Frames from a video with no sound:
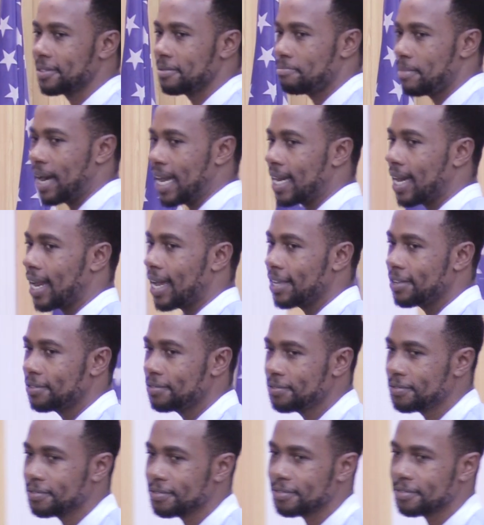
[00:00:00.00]
My
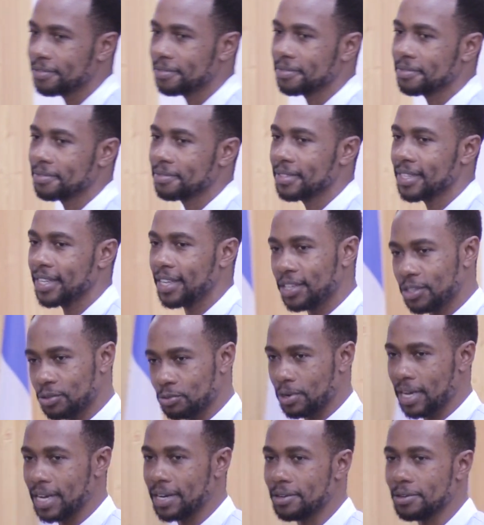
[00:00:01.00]
life is
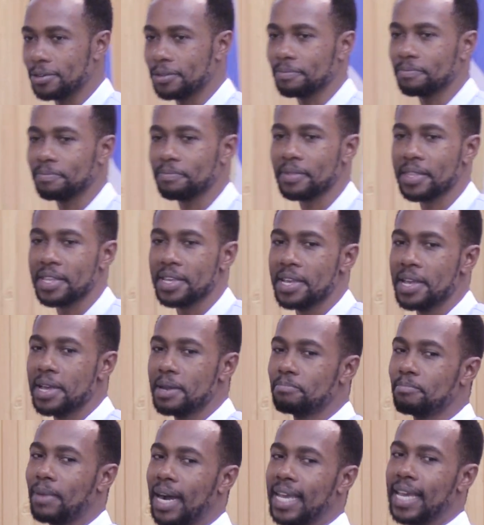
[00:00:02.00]
well.
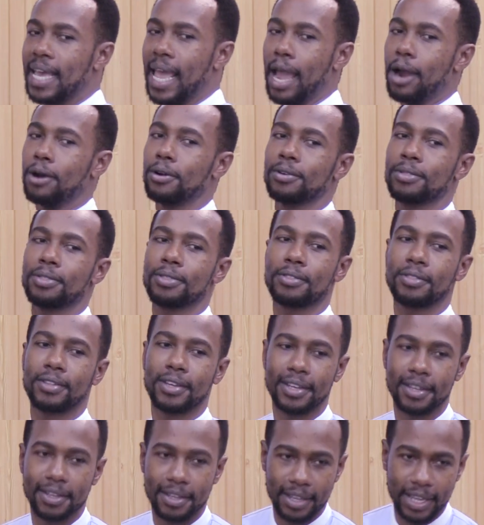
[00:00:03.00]
My health
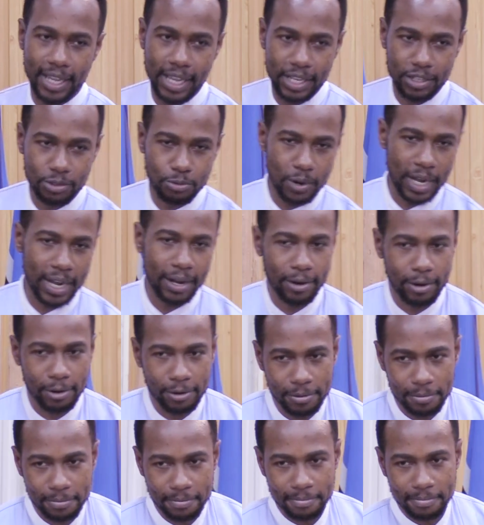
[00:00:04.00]
is
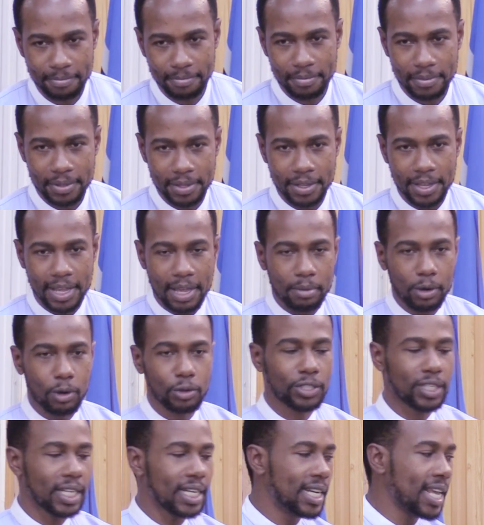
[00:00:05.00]
well.
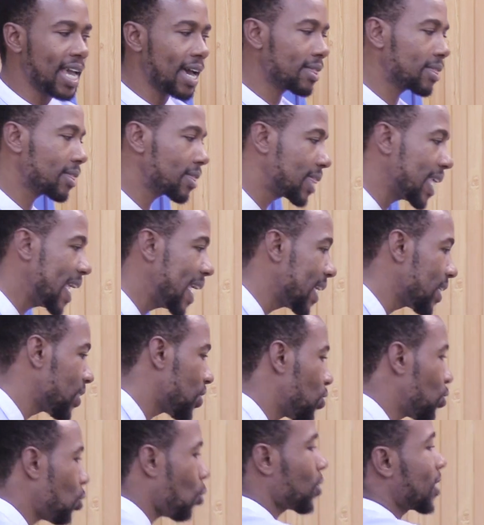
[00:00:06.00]
Because there are
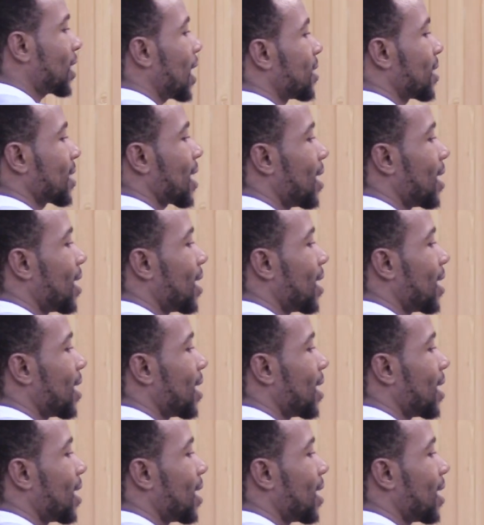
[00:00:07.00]
things doctors